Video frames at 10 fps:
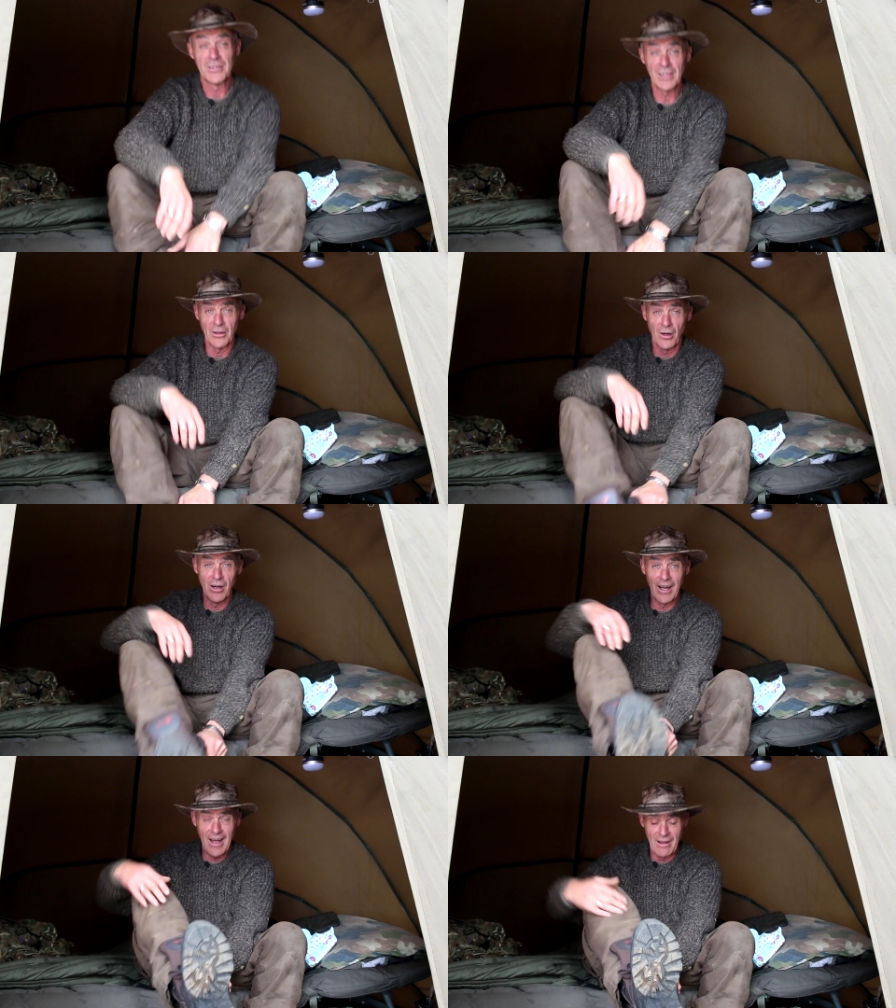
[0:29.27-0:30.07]
So
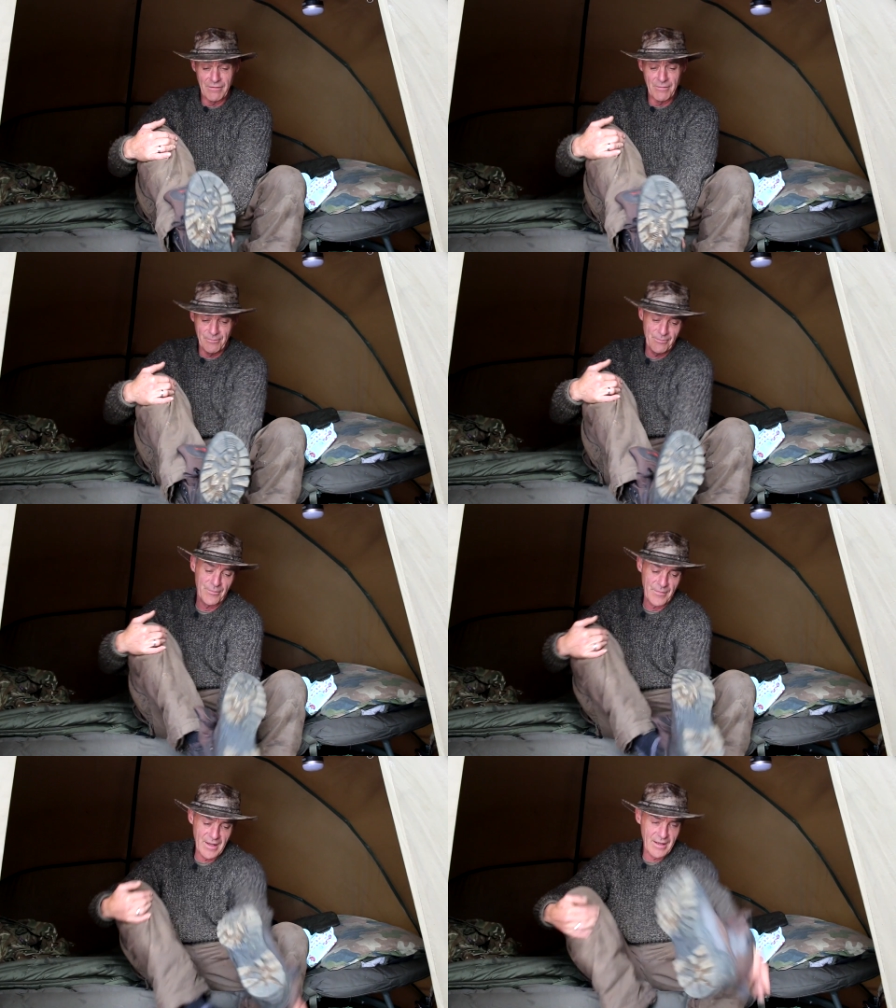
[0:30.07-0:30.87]
I have
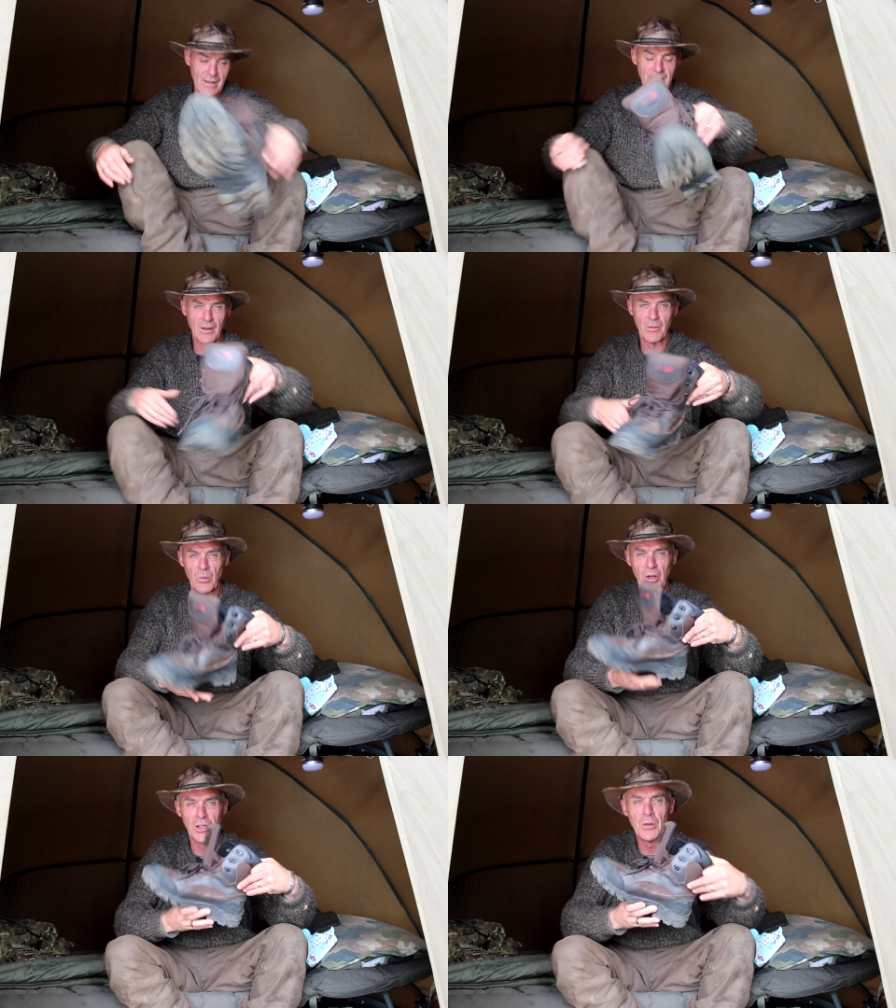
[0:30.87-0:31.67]

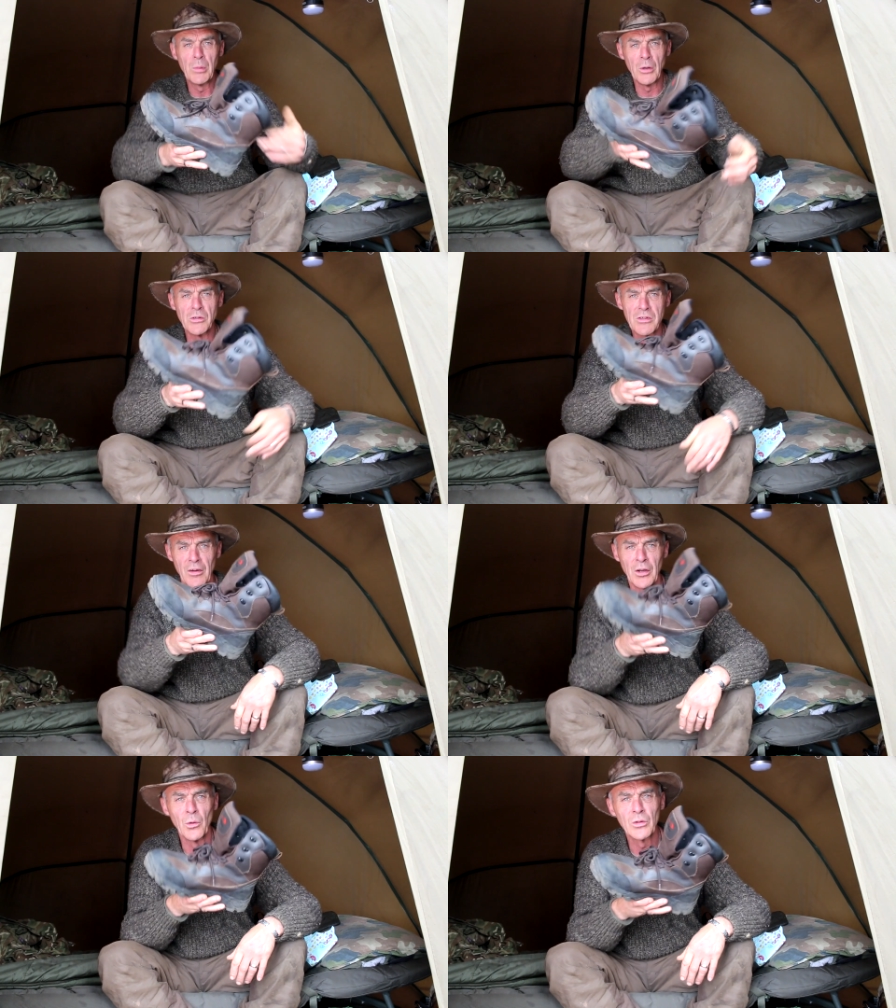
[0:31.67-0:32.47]
my new boots
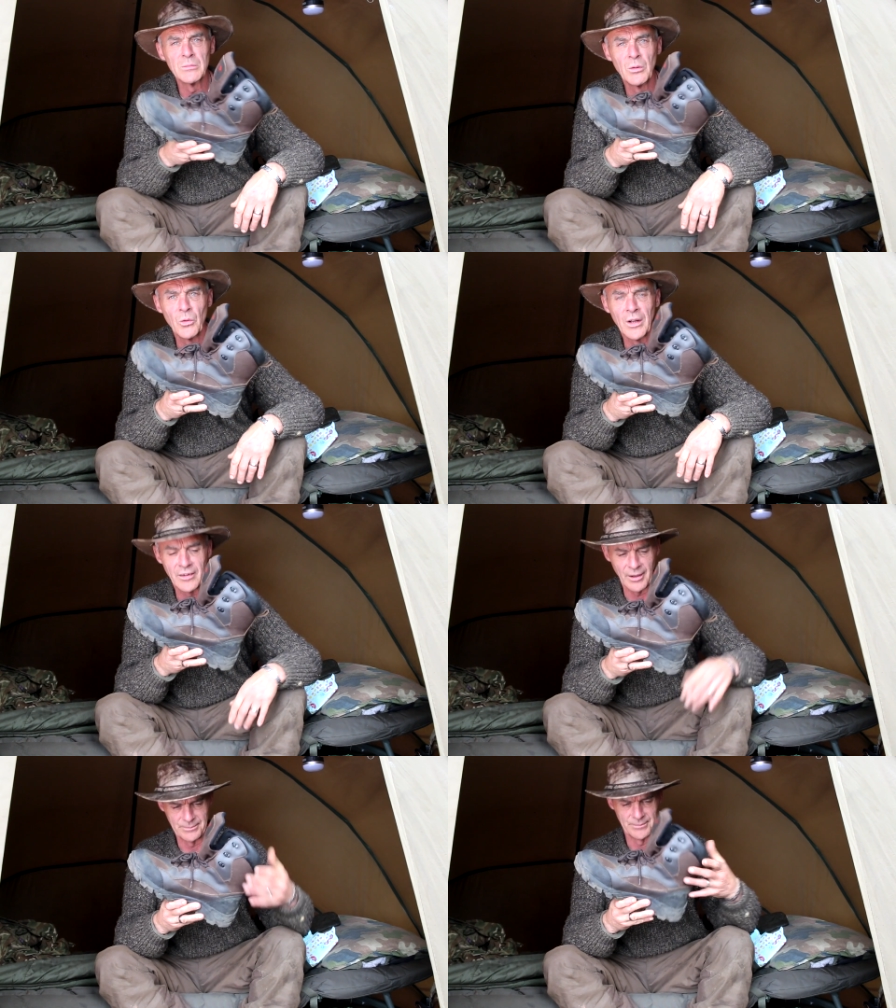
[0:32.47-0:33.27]
for the autumn and
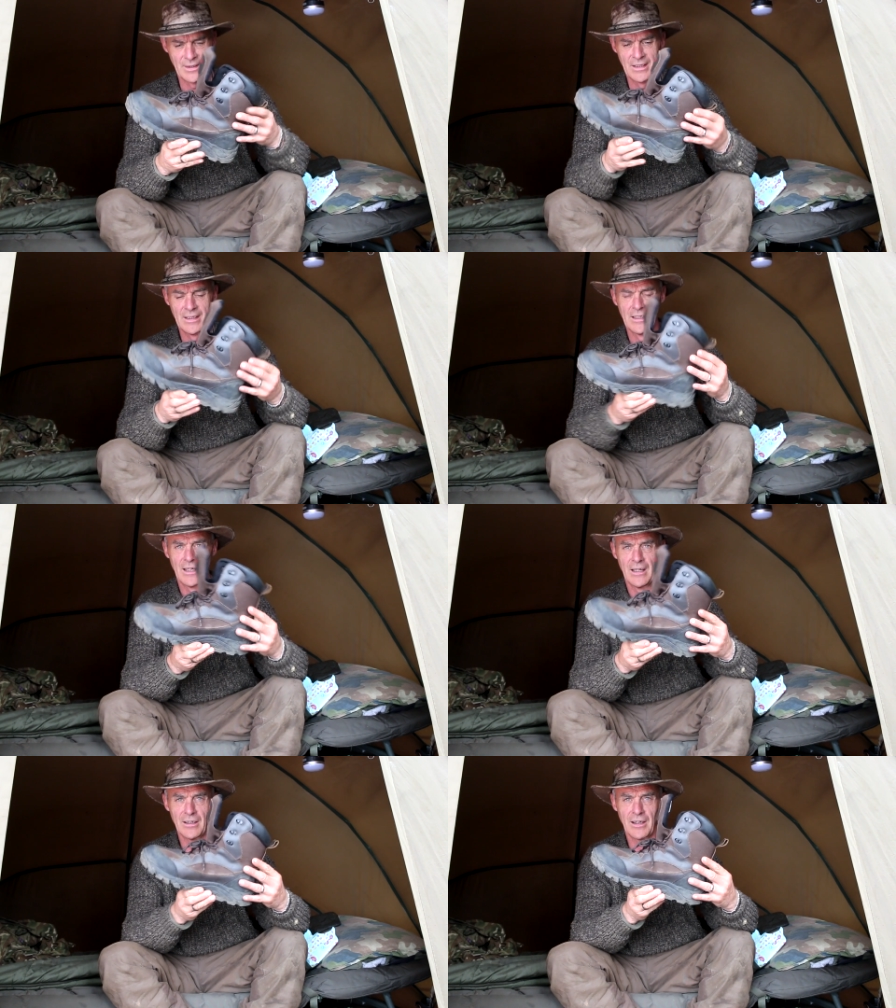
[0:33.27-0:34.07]
winter.
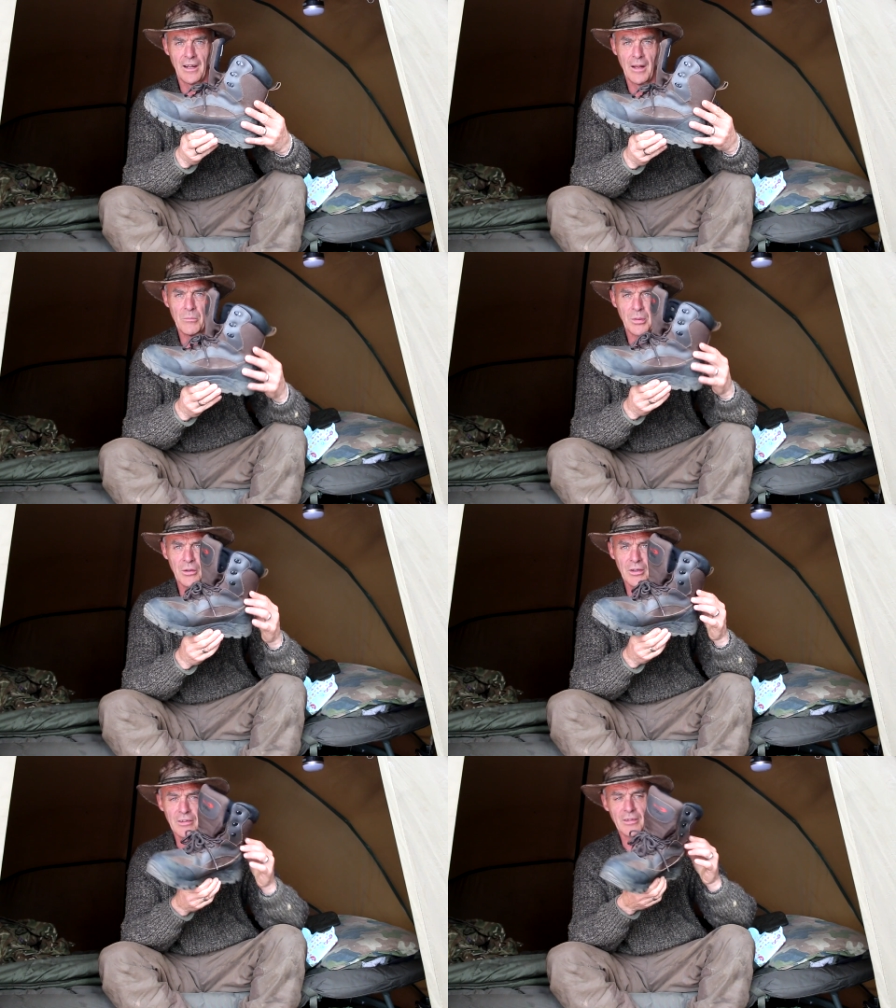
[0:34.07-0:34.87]
Look at them
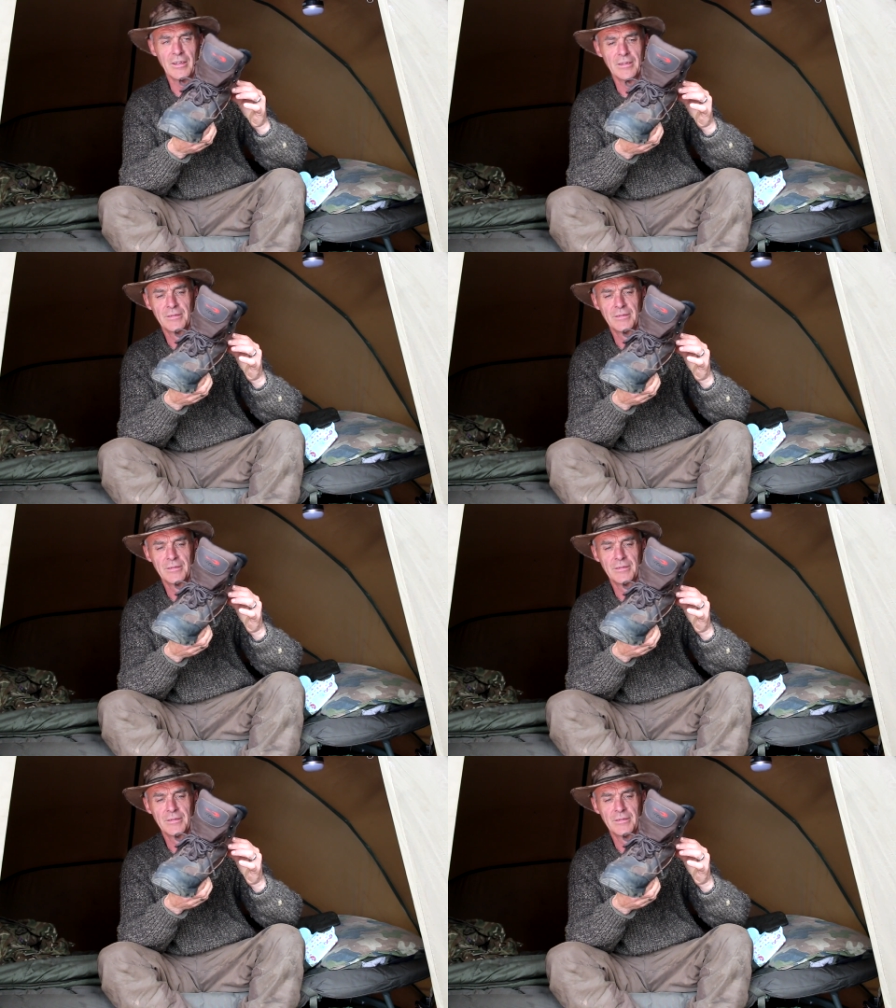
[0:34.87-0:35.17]
beauties.